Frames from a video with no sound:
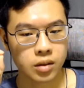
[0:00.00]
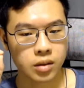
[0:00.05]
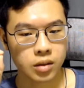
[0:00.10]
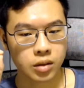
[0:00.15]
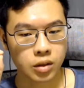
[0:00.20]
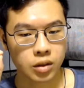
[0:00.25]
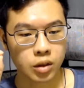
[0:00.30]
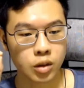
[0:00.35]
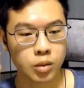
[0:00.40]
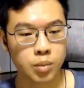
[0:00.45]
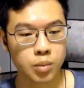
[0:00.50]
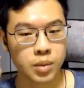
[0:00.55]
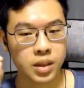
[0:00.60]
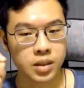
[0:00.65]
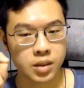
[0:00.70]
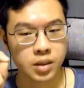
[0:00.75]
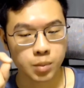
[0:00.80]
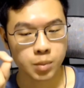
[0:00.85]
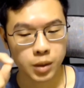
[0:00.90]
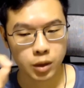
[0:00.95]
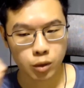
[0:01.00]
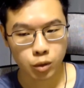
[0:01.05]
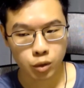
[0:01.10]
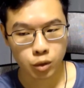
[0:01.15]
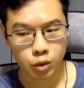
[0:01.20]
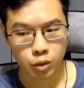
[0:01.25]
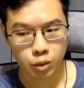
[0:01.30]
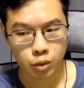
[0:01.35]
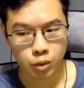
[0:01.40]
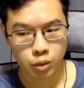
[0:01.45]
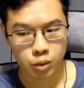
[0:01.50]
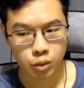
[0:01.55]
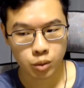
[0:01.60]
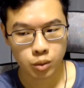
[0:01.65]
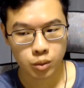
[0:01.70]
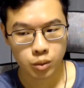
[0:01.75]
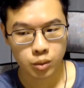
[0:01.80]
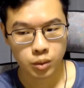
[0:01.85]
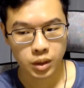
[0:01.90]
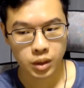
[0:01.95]
God may speak to
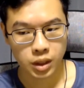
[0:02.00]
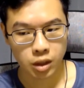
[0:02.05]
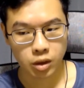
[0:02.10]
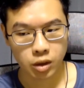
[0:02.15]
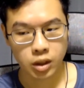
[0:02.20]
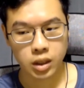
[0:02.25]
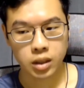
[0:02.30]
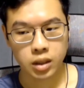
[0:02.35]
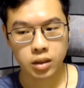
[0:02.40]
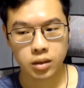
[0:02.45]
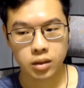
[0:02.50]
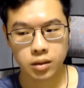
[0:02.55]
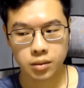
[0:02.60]
you in your heart.